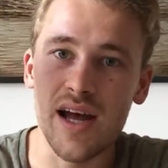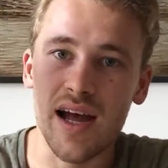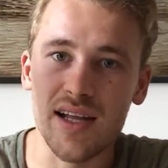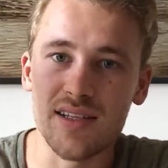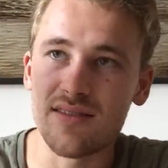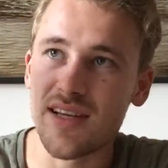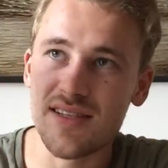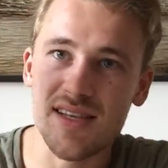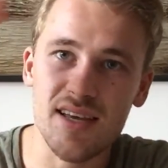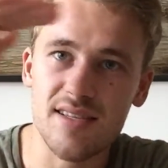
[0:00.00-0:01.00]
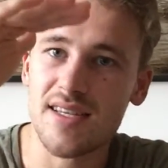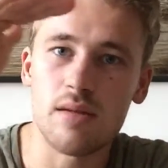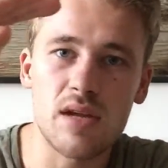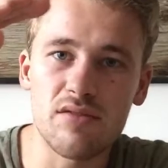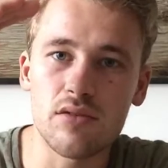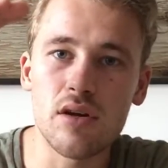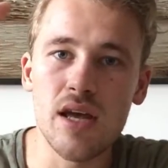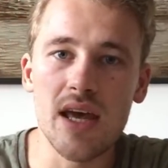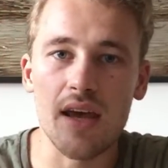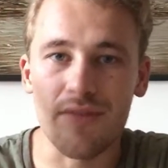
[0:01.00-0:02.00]
and they stay at the same level.
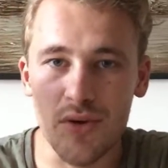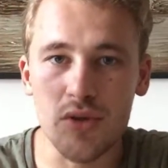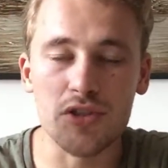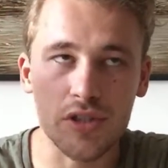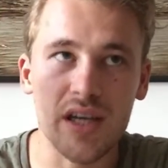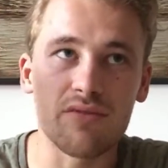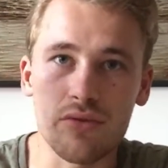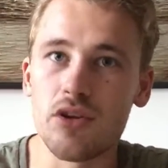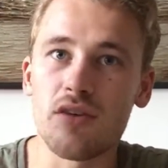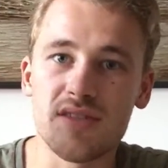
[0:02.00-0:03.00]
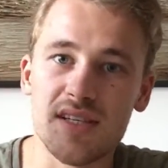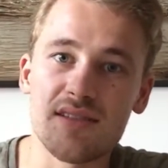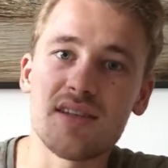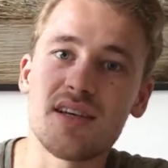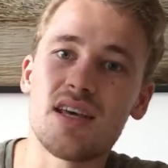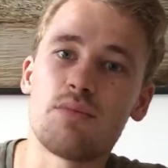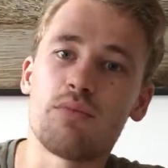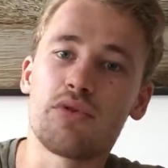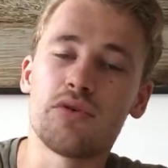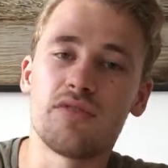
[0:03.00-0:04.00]
If you can train through the off season and keep
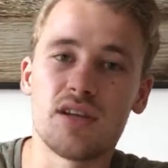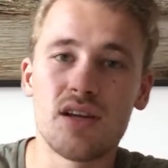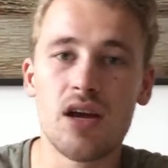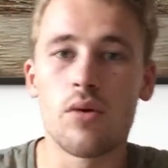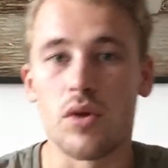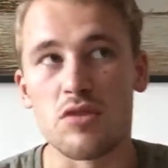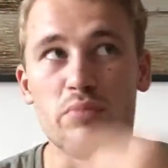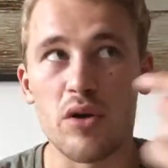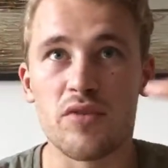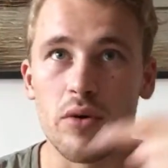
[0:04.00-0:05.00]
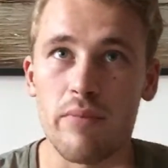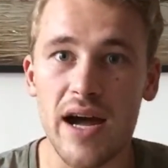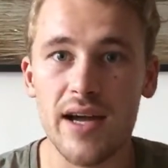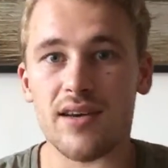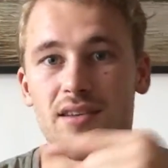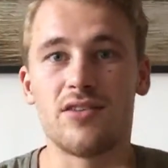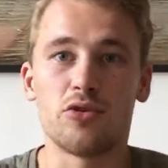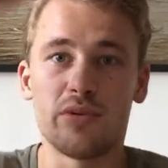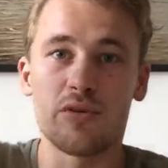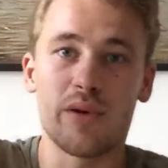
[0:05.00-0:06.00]
improving, when you both come back, you'll
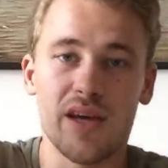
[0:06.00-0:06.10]
be up